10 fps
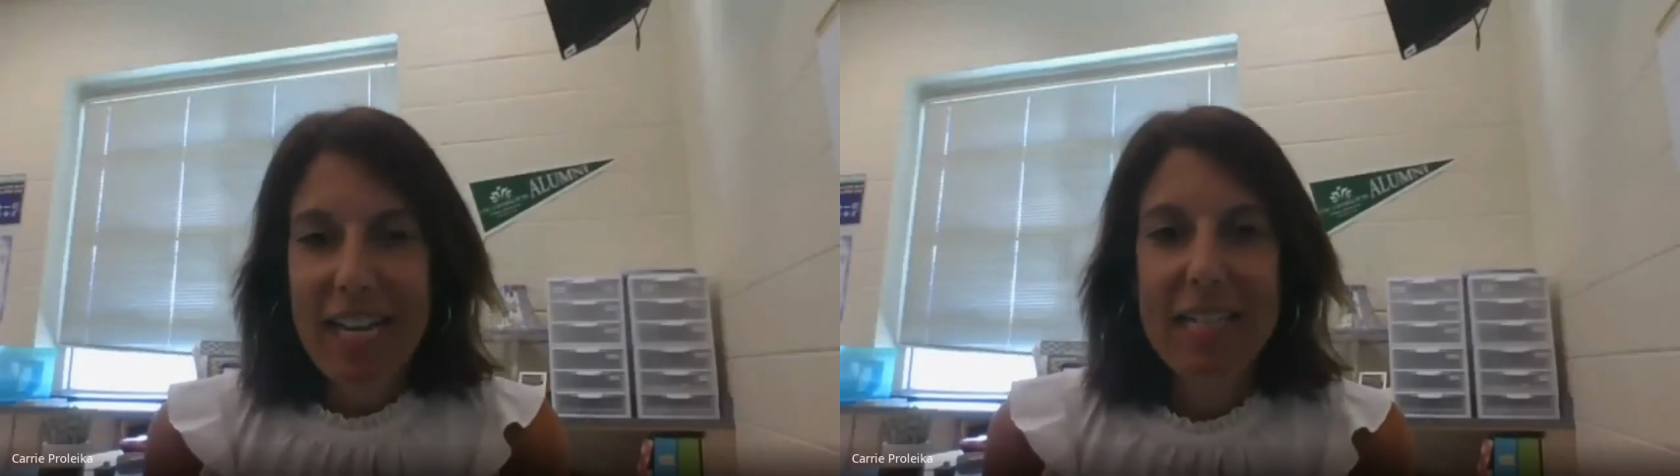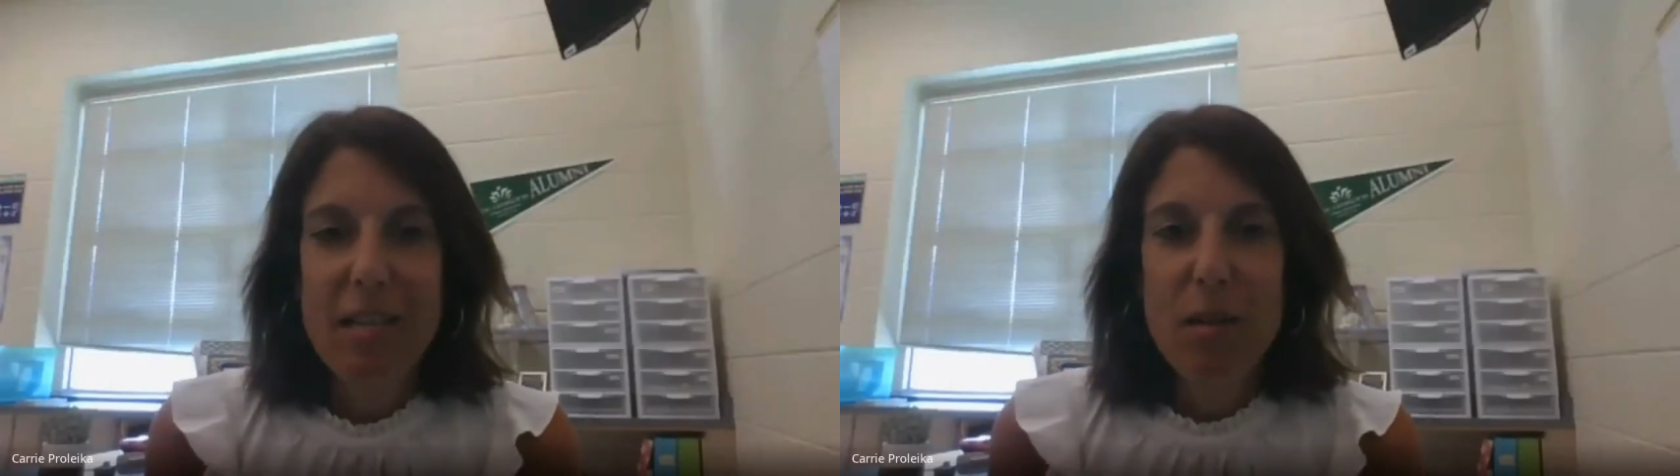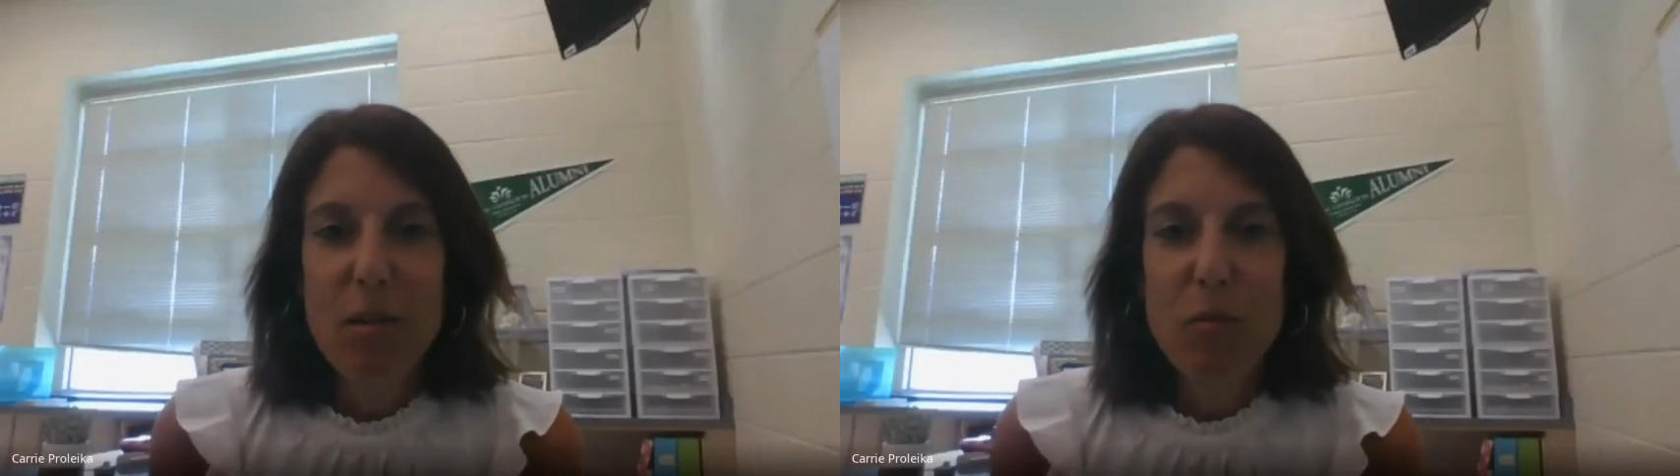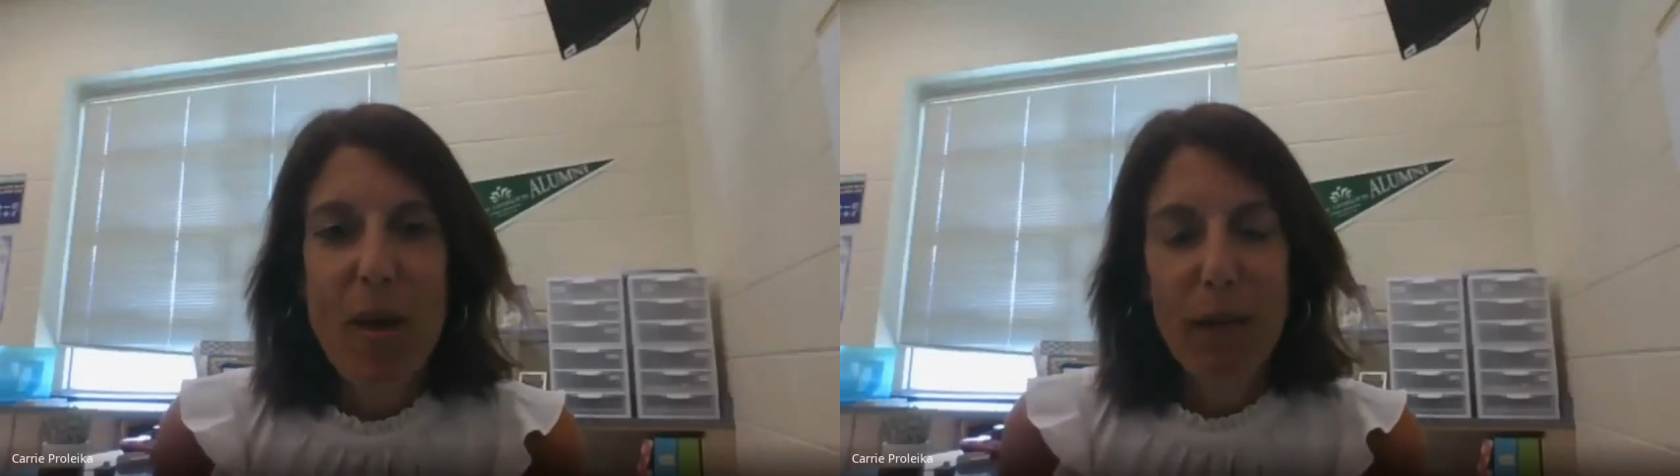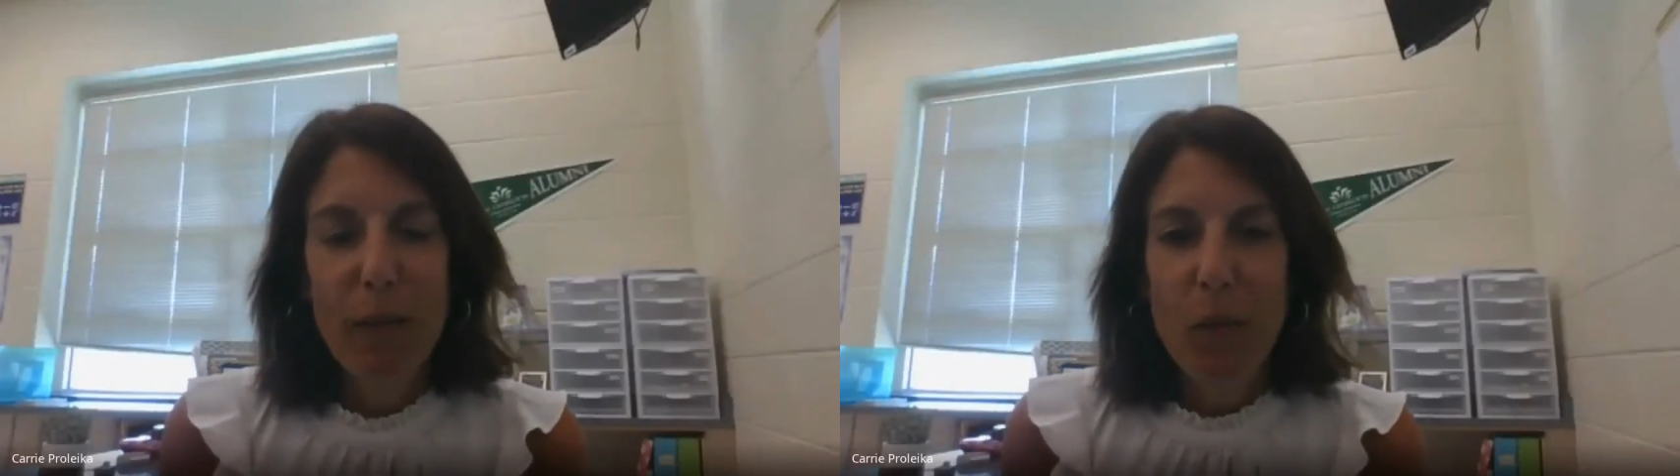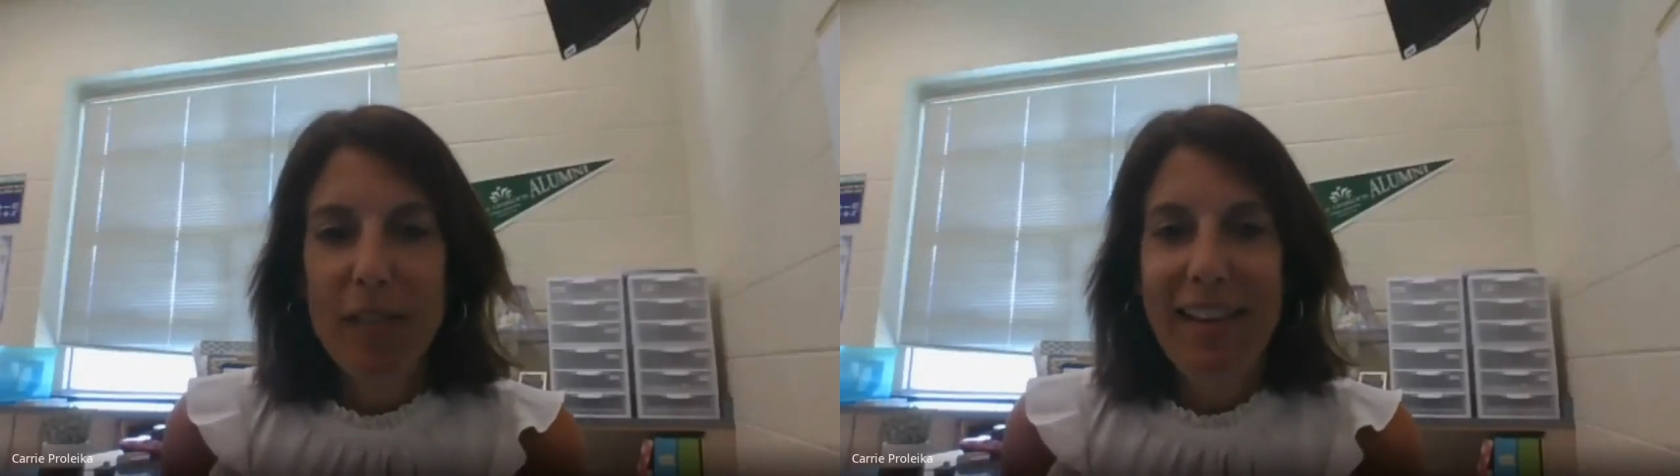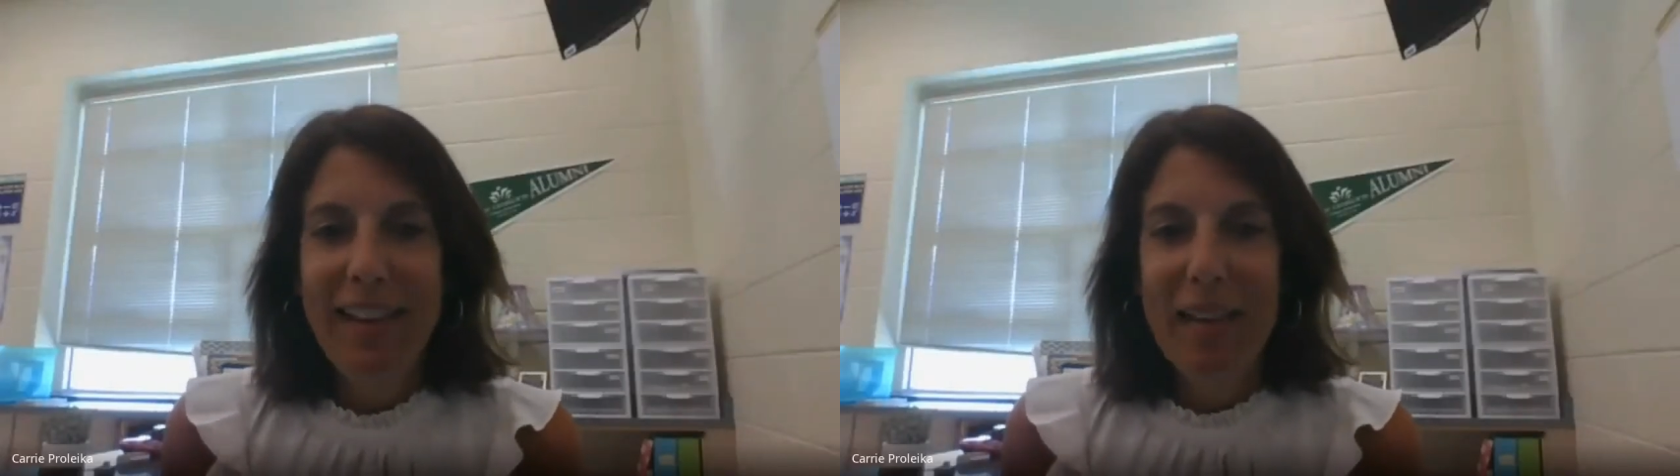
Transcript: and I teach Math 1